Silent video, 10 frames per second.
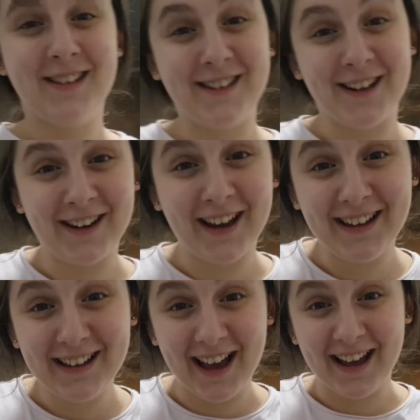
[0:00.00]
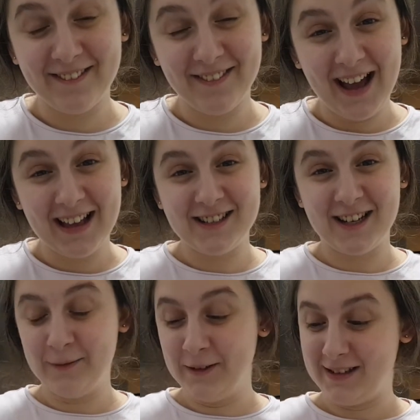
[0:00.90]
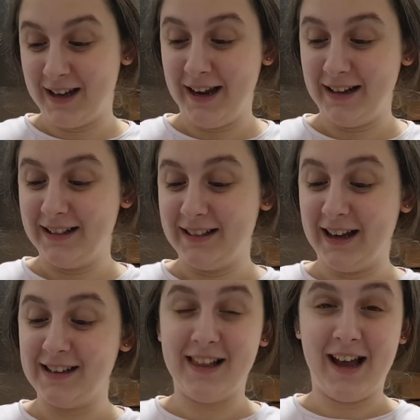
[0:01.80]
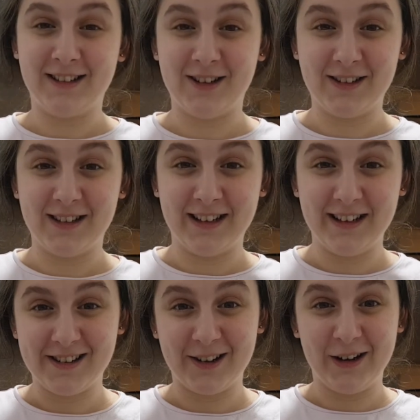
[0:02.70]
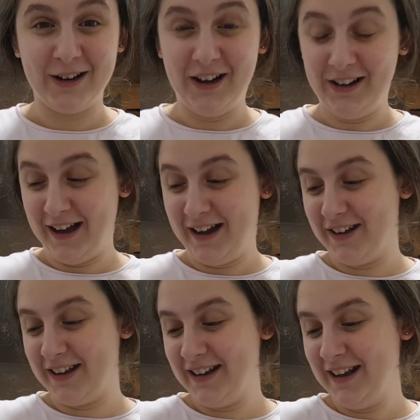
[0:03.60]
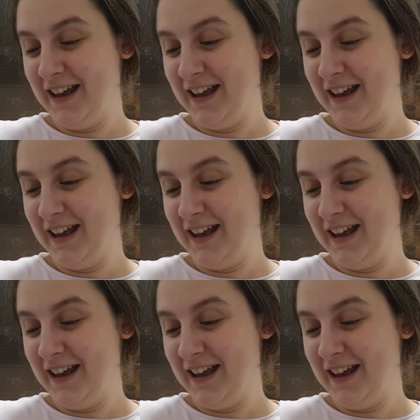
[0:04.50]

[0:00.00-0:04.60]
So yeah, as Jen was saying, there's lactose in it, so you're not allowed it.